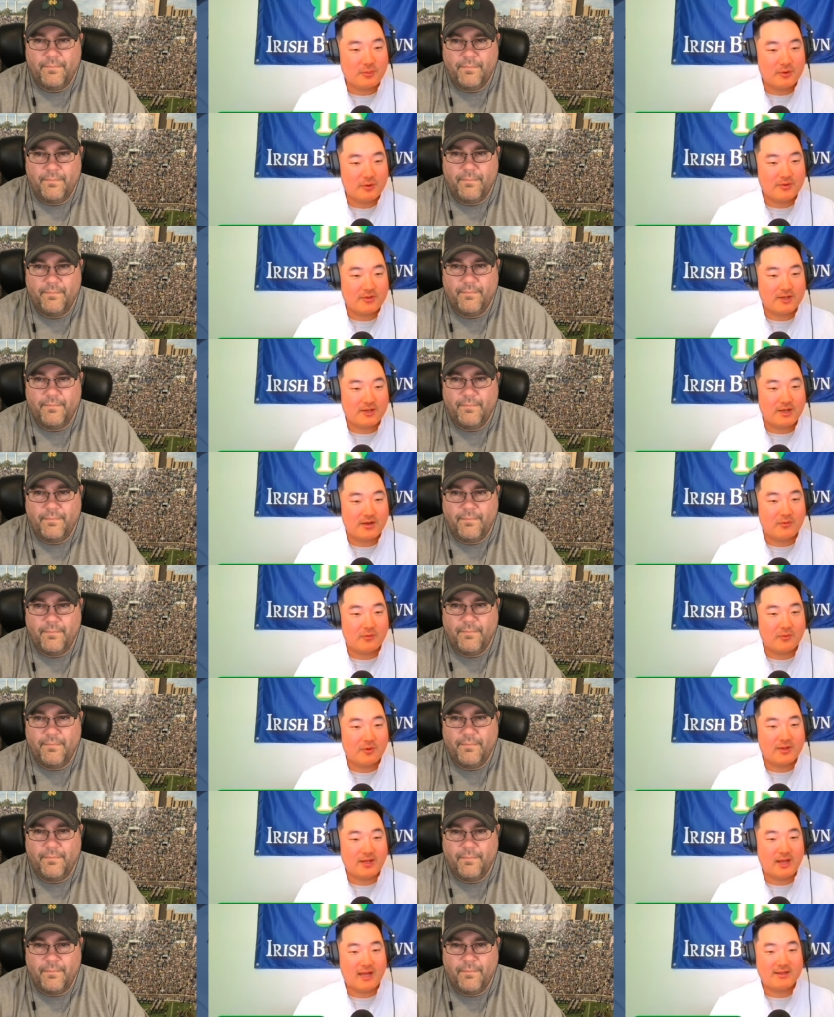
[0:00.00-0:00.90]
Speaker 1: personnel
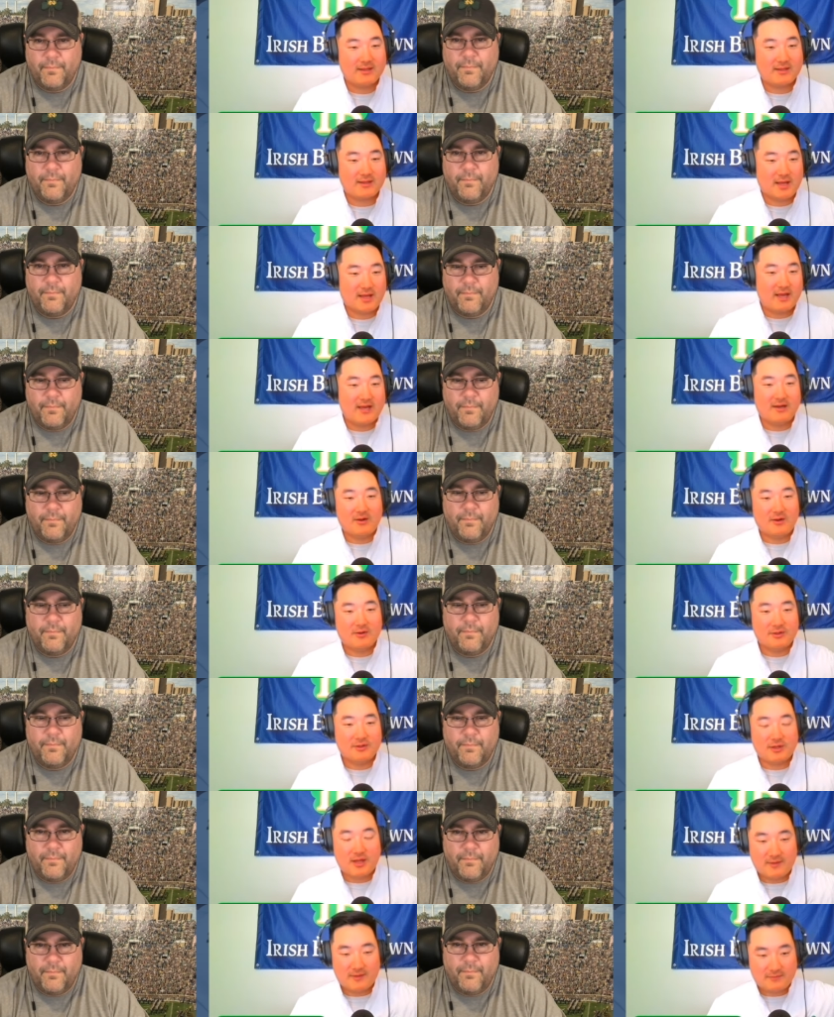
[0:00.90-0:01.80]
where they had the tight end on
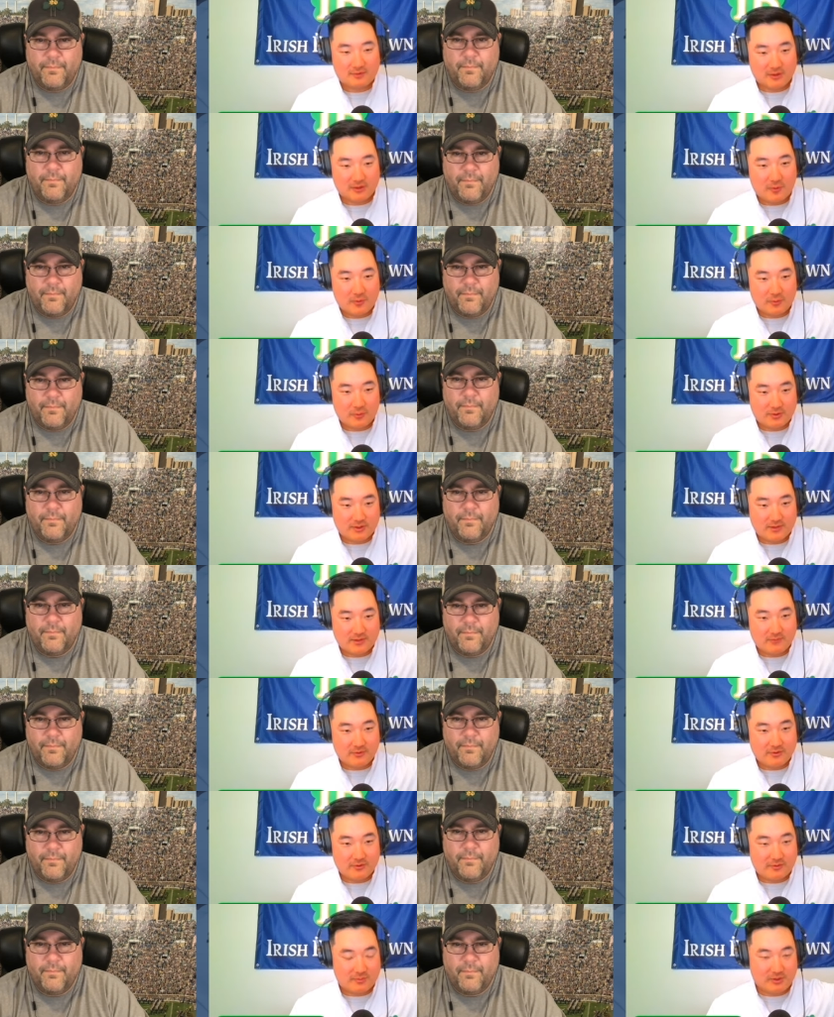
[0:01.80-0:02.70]
the left, lone
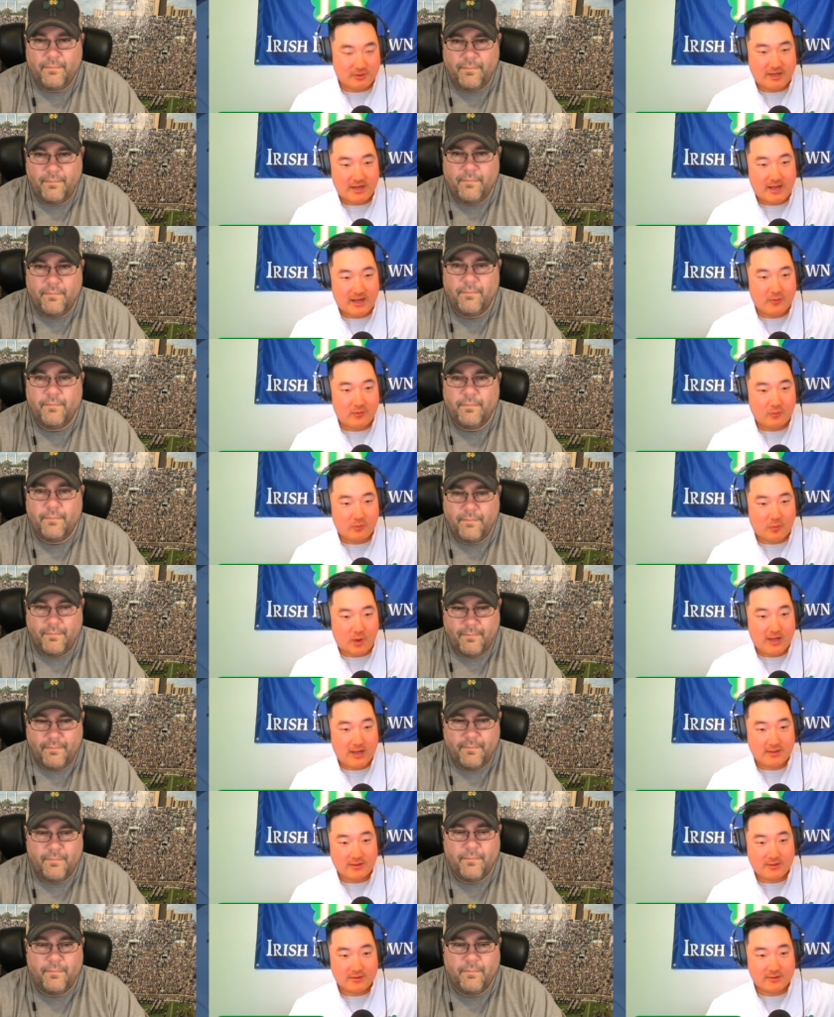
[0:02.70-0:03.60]
receiver split out
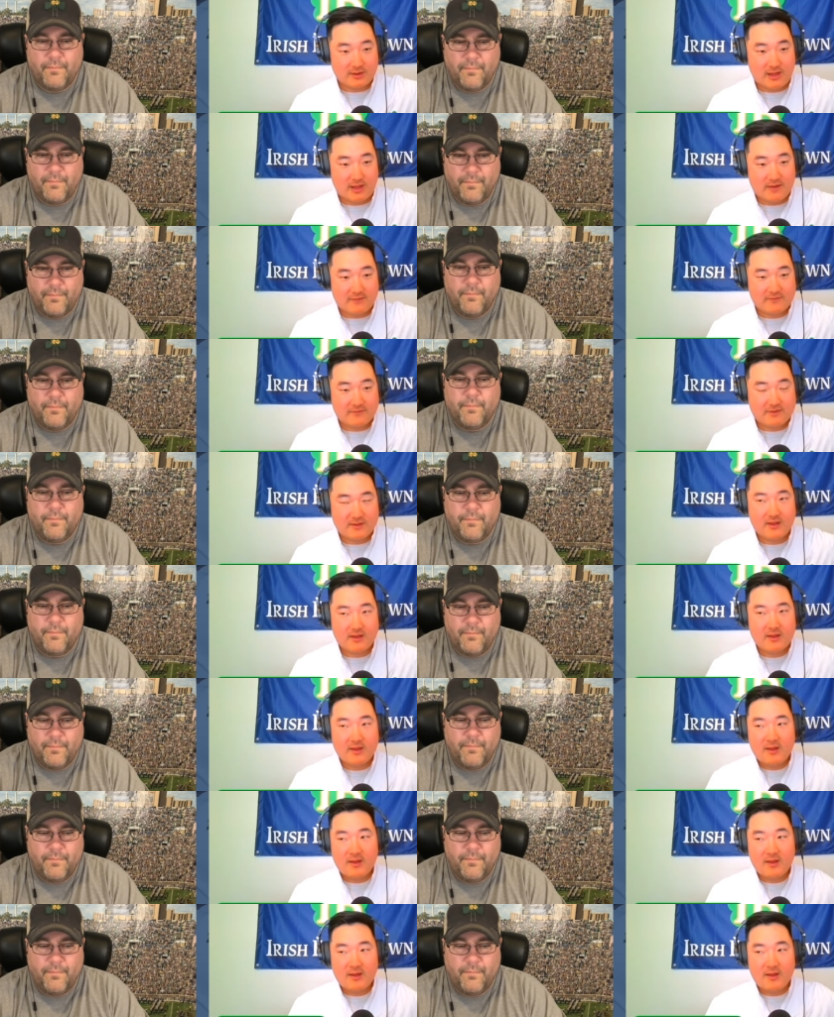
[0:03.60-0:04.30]
wide to the left.